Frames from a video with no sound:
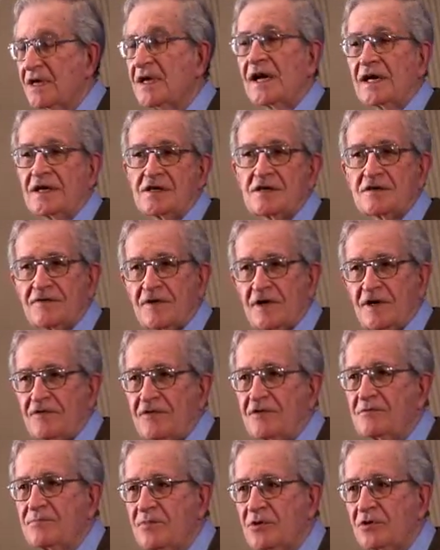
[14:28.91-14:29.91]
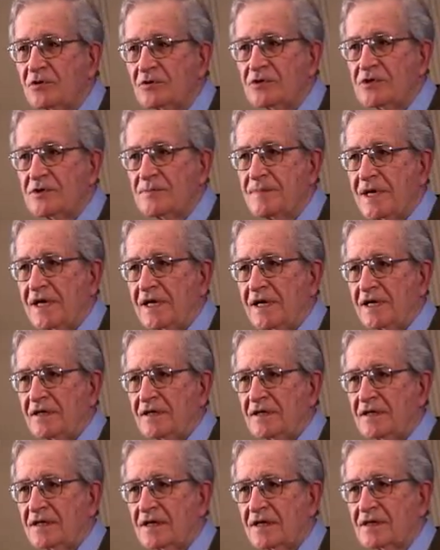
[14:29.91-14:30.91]
Actually, there are very few polls about
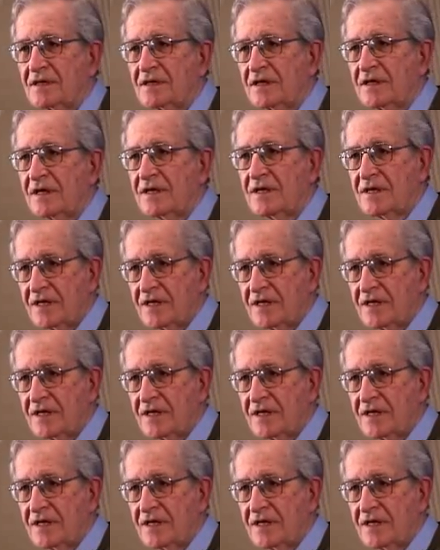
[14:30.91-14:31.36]
it. I